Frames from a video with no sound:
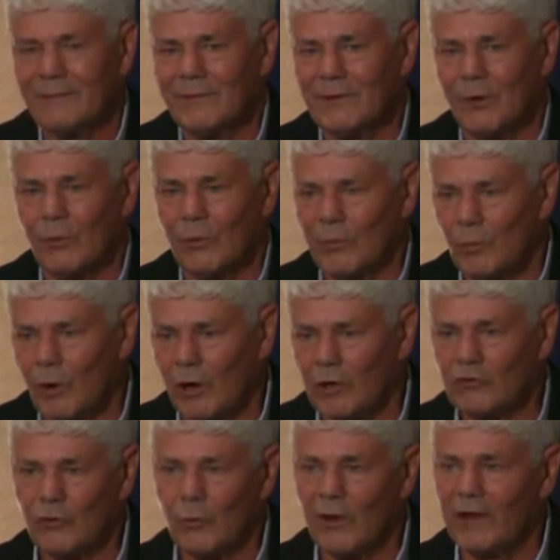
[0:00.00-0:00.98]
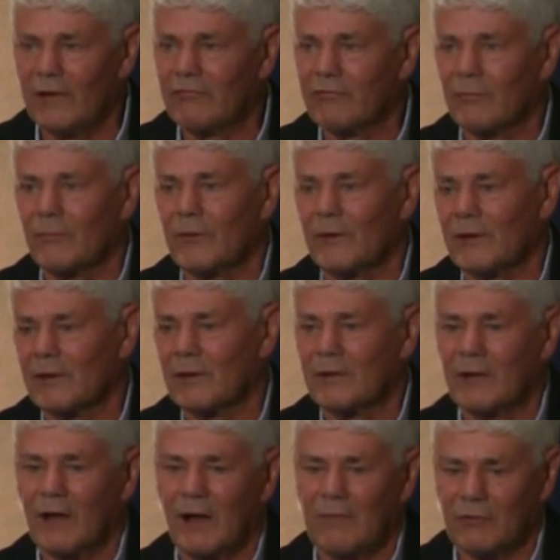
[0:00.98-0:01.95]
you know, we walked away from the
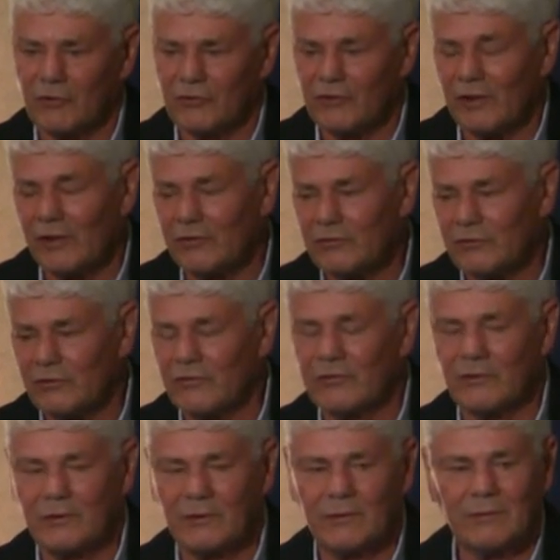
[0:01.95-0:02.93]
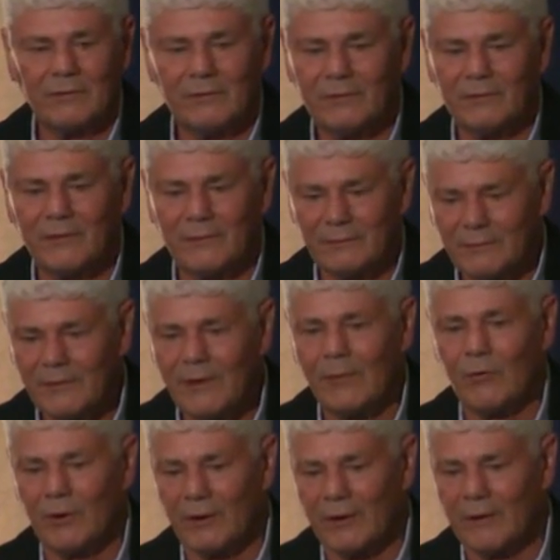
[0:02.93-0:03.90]
conversations, and
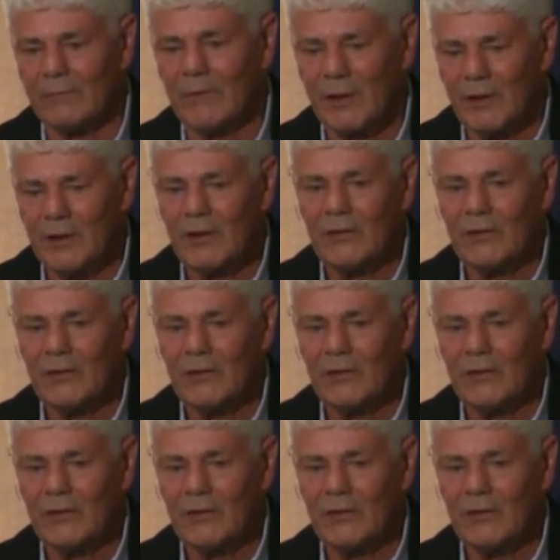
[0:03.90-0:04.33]
they were,